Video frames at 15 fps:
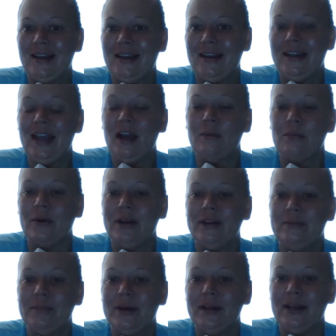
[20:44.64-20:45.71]
Yeah, braided
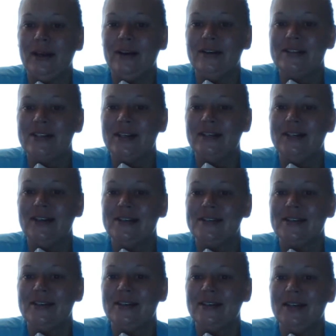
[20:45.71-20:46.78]
butt hairs. It
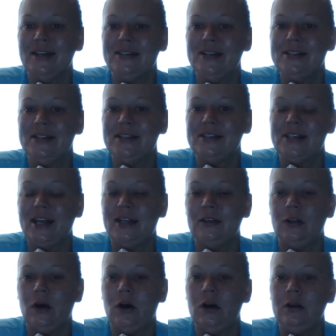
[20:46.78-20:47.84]
doesn't take
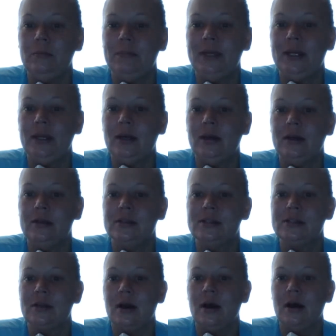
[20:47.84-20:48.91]
long
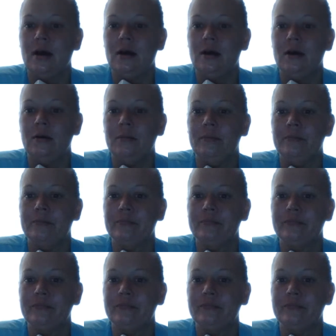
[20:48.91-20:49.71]
because like